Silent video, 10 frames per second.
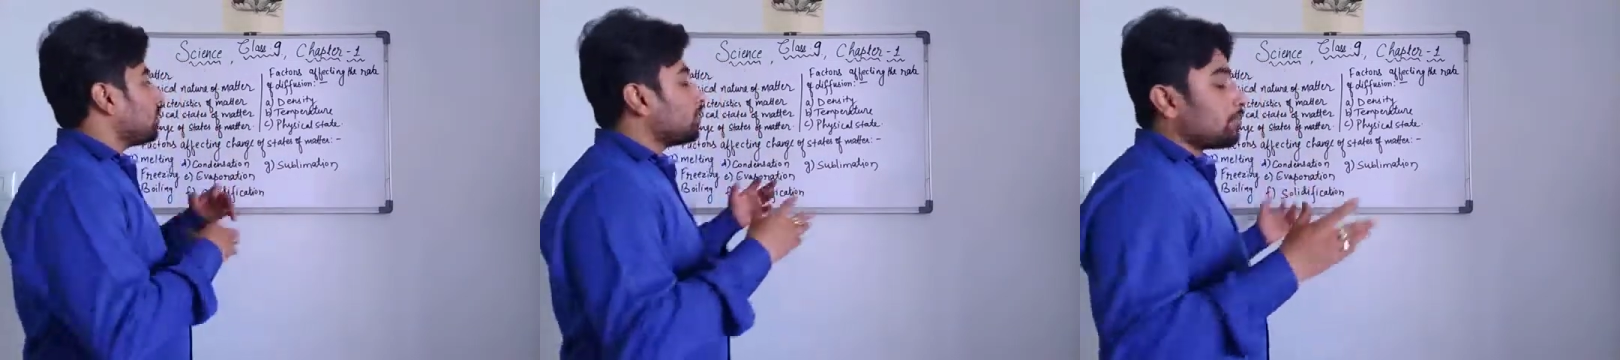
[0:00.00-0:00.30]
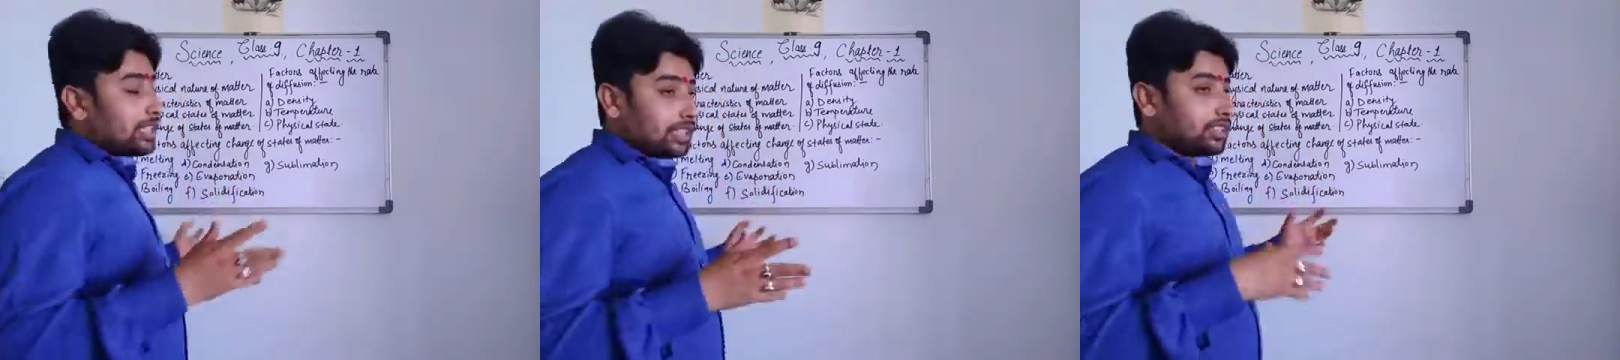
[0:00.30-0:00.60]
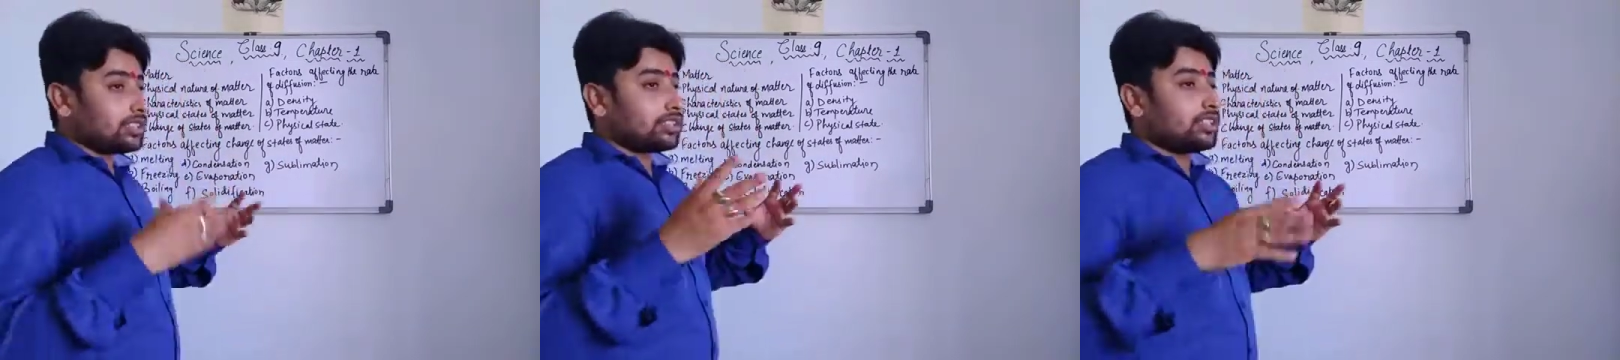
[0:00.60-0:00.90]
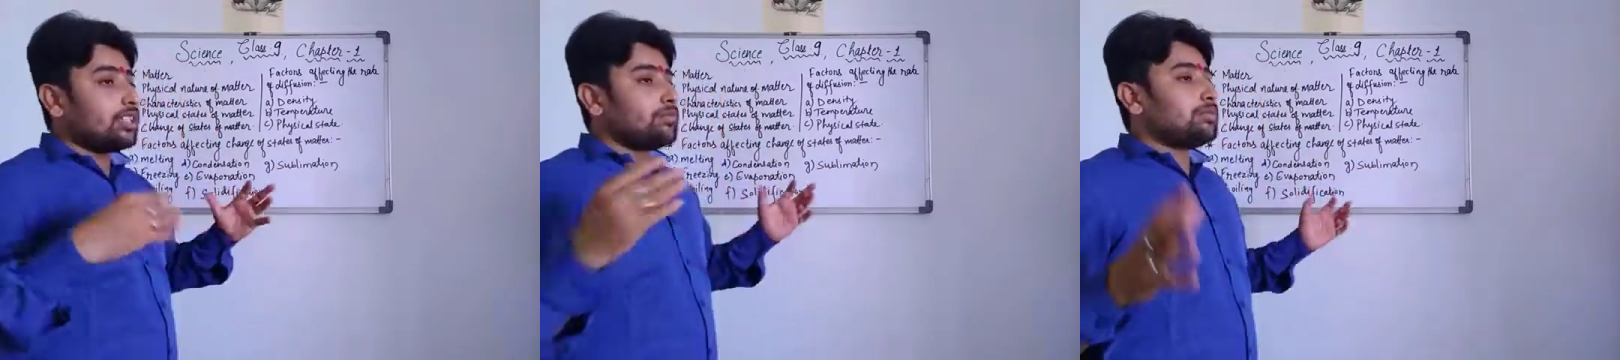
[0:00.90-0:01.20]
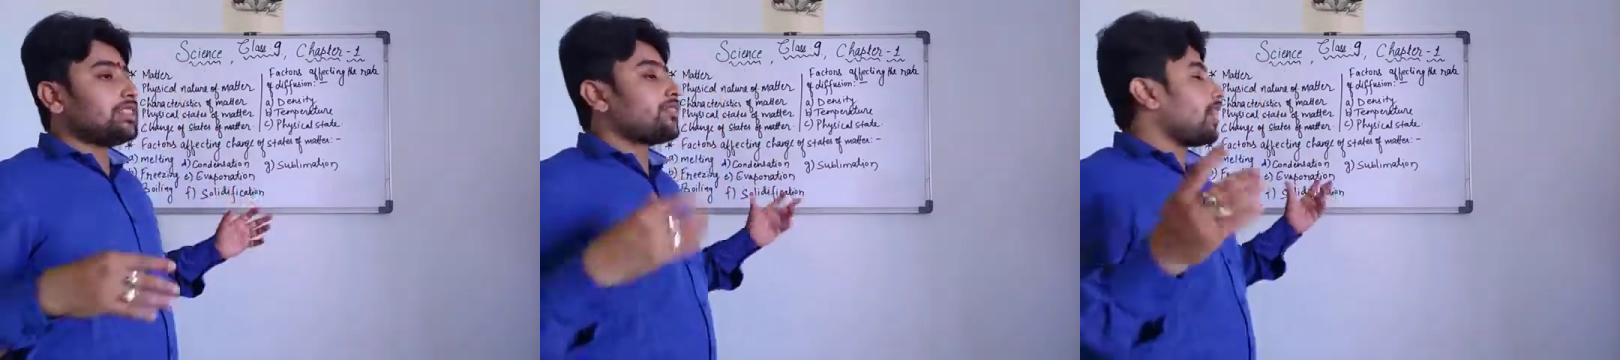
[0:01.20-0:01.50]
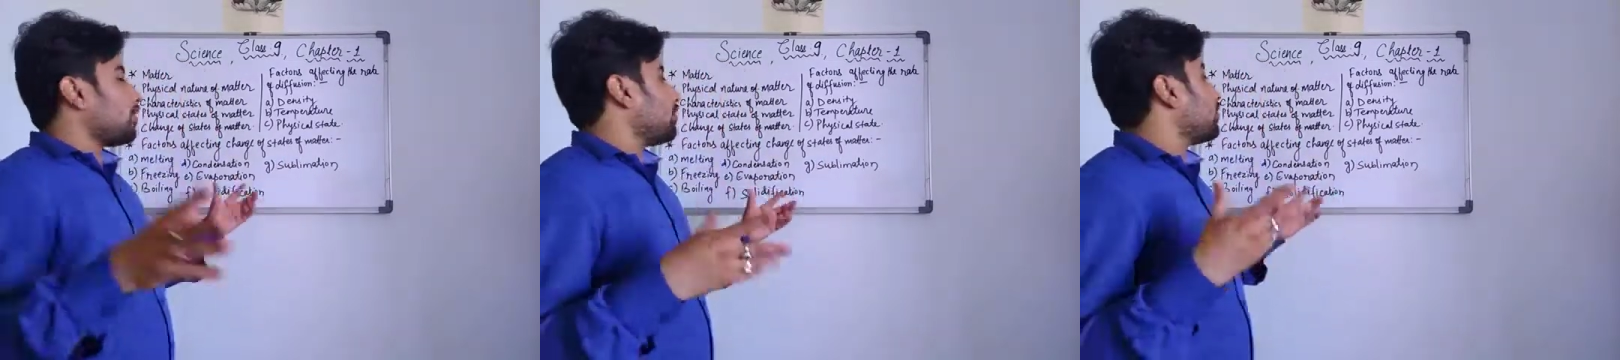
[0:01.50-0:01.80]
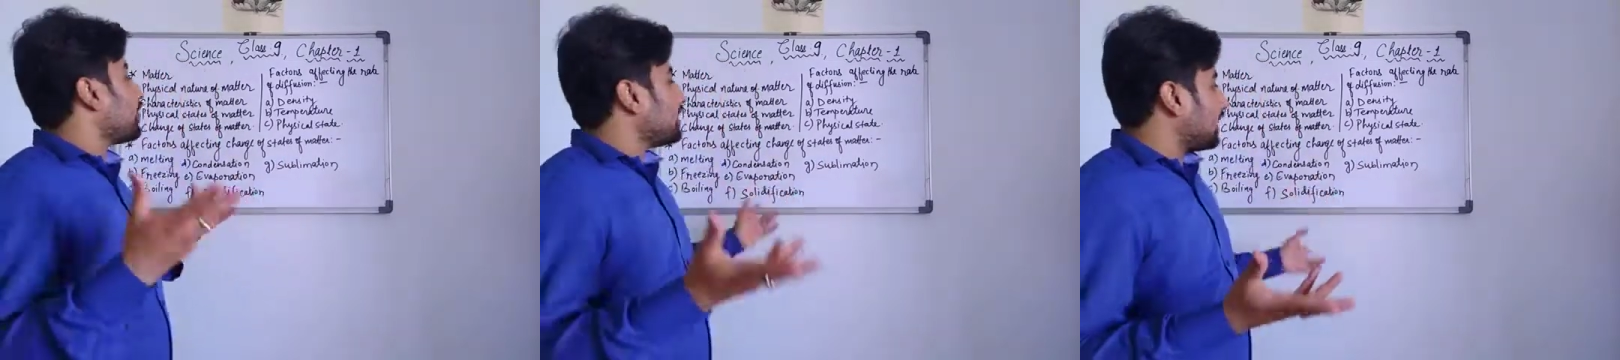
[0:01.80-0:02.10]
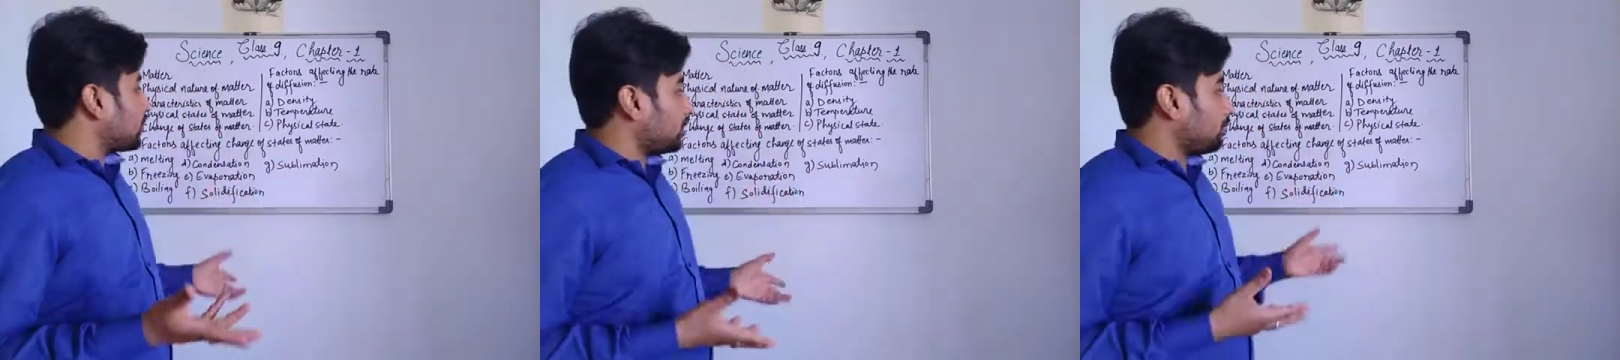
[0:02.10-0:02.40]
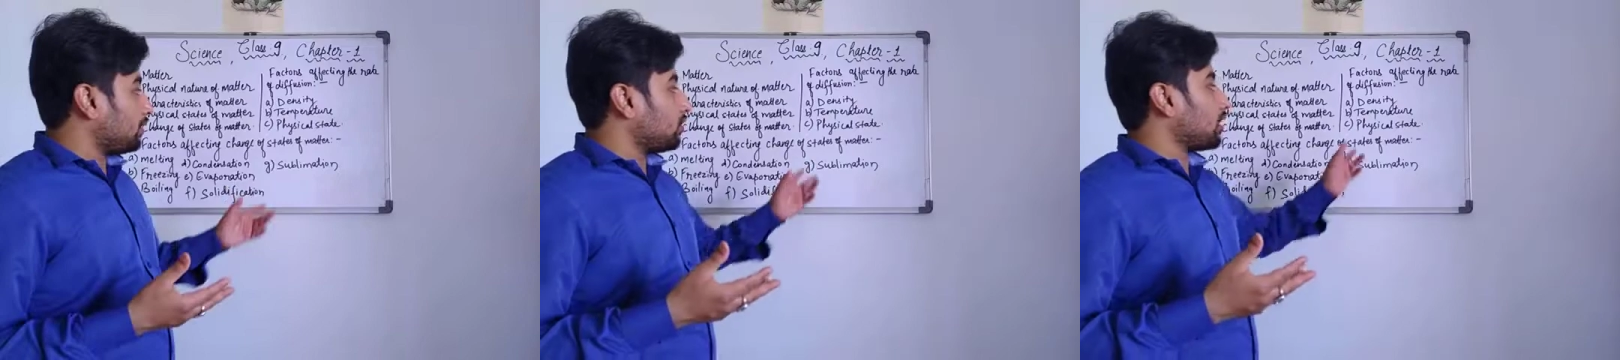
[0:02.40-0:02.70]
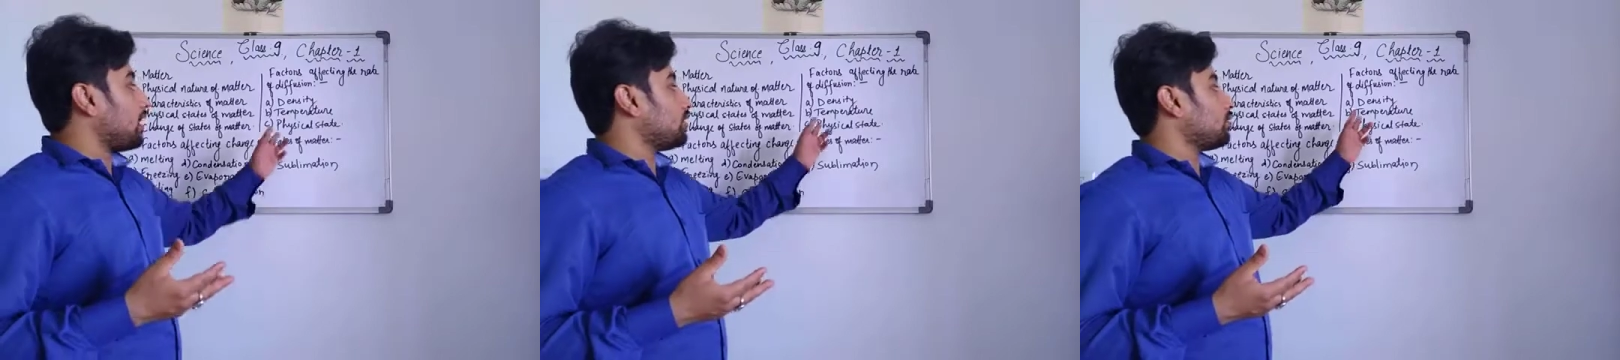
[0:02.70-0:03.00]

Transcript: particles try to increase their shape and size.